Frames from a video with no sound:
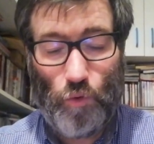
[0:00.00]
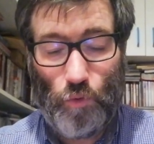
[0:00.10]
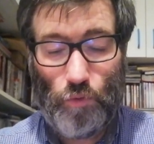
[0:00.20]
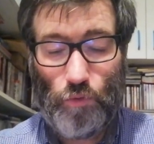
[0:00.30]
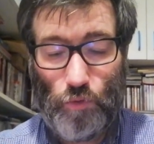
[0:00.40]

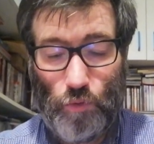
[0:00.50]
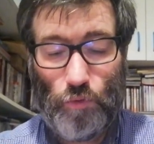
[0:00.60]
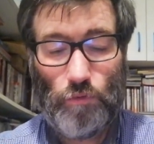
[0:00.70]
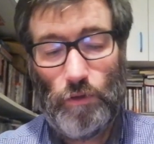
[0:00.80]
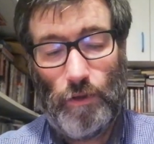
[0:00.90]
cool
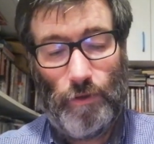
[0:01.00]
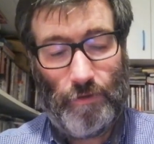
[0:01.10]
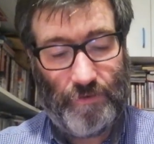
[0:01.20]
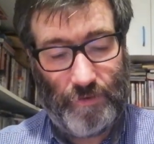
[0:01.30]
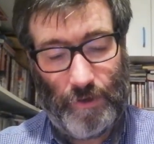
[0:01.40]
cool
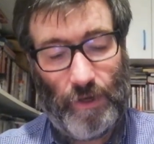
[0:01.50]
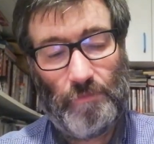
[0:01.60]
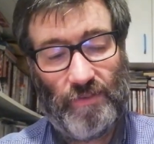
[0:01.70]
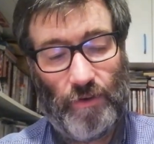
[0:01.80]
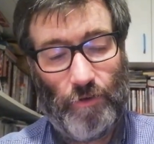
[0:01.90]

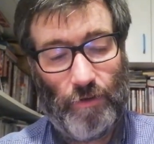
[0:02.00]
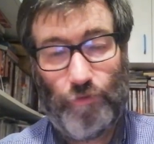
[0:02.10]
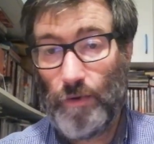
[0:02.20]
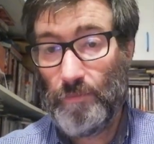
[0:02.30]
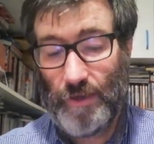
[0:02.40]
anime series
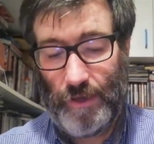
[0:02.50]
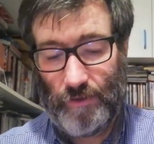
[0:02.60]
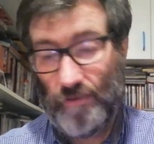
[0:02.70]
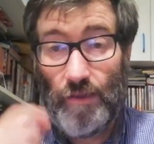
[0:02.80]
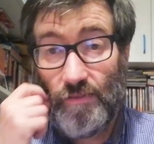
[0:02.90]
from the
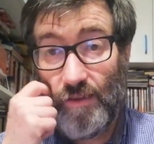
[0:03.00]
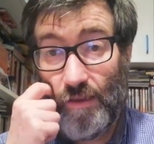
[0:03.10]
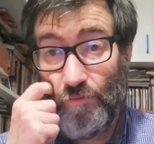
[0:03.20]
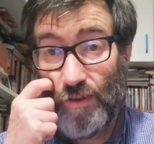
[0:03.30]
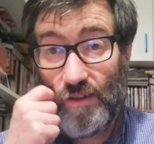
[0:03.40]
80s it's
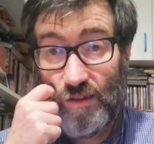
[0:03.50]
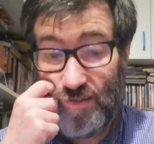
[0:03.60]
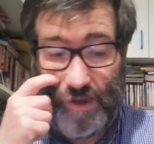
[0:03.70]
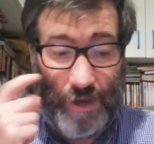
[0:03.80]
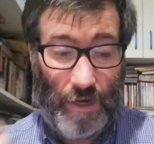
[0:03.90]
a
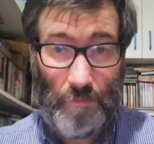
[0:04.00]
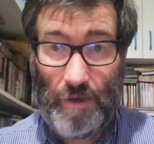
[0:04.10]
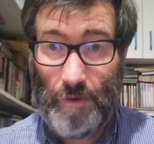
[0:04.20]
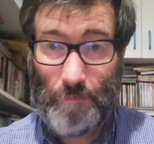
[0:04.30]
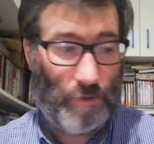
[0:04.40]
vintage
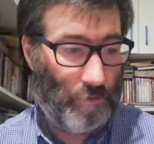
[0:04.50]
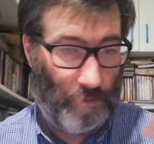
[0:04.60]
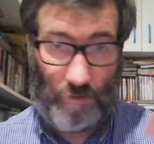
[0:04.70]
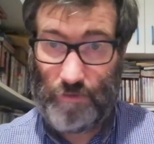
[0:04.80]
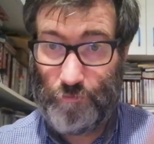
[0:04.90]
anime but
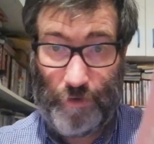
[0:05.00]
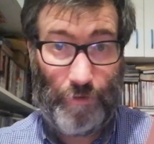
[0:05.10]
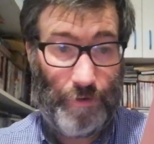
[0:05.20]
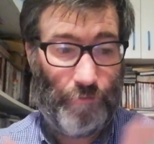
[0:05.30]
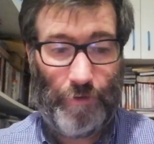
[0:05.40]
it's
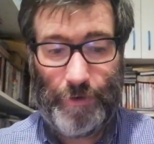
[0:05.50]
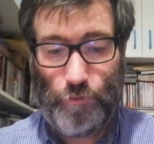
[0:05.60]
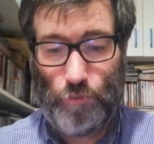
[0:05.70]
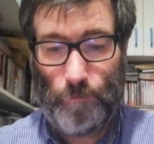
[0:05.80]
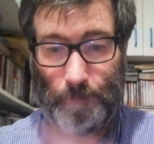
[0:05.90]
very very
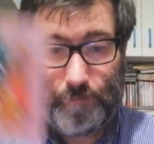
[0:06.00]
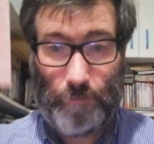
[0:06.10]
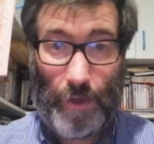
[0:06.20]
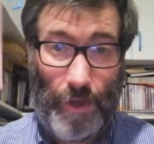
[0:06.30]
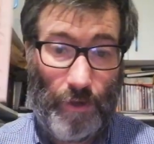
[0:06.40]
cool
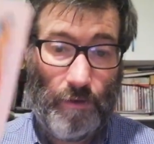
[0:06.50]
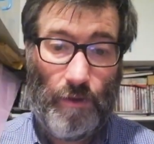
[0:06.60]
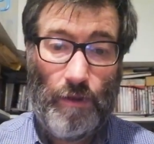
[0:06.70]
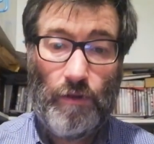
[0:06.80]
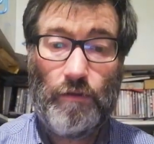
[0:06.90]
and
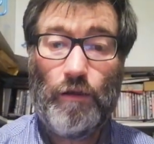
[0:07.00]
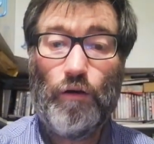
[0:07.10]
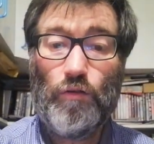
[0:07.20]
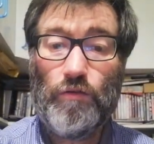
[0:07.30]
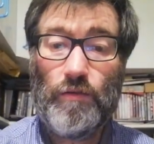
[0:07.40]

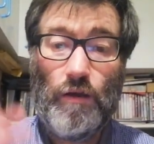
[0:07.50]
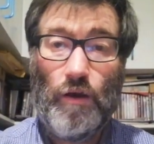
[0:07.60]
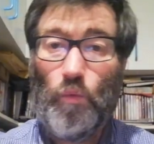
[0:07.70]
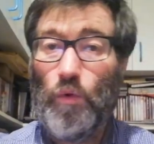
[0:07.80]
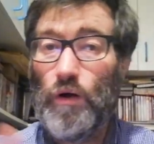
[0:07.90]
those
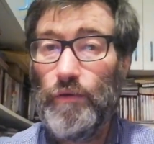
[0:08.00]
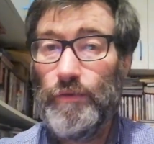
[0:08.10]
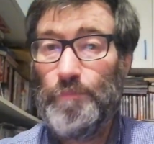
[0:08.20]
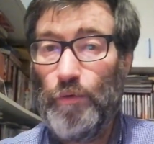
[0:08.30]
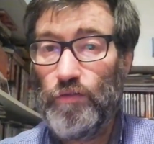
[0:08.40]
were
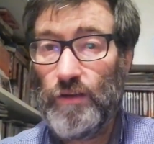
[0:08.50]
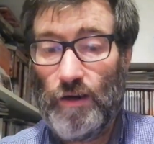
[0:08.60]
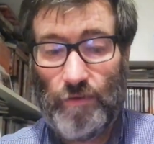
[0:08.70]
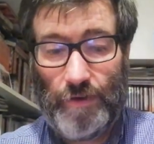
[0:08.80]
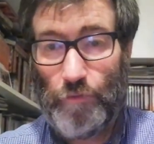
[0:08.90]
the
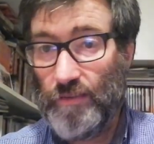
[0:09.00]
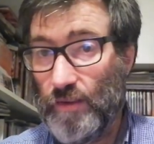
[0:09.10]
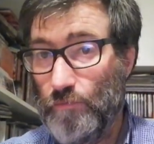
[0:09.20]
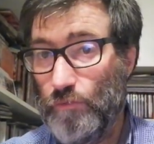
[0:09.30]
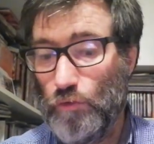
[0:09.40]
postcards I
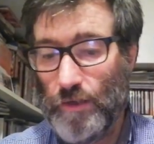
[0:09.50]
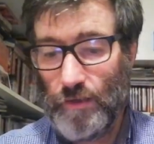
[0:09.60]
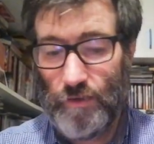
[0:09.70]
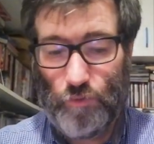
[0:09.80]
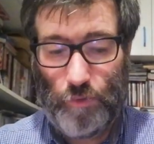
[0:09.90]
received
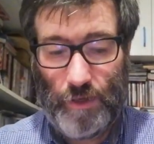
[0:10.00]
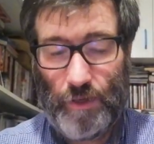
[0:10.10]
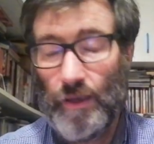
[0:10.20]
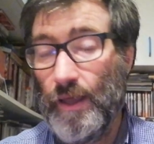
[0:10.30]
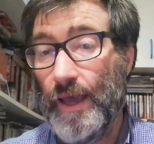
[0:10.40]
during this
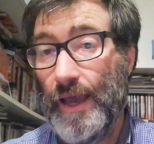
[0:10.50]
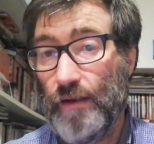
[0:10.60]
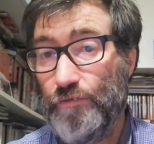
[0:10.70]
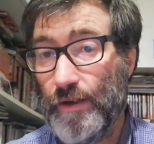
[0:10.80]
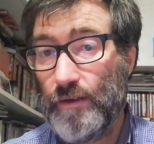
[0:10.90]
week.
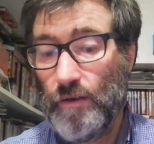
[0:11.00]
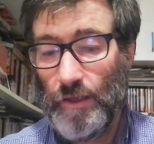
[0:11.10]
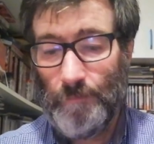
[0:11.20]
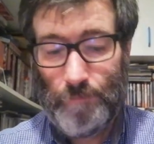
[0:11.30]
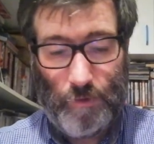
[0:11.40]
And
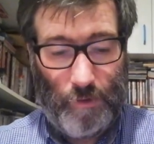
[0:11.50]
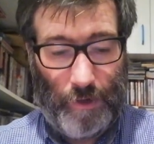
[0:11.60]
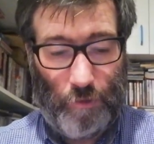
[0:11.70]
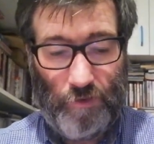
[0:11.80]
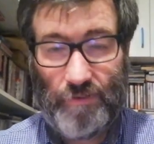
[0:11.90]
finally,
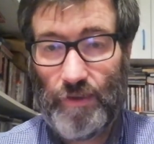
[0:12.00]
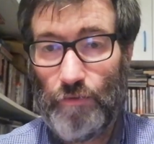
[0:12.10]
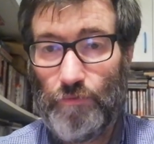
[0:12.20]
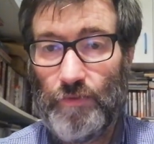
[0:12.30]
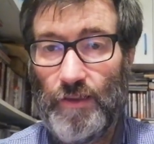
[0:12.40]
I
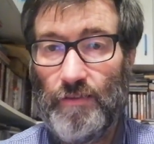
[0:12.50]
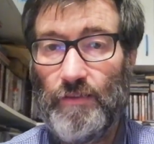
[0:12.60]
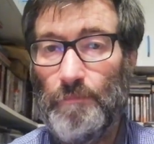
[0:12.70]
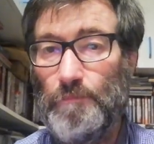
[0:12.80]
received this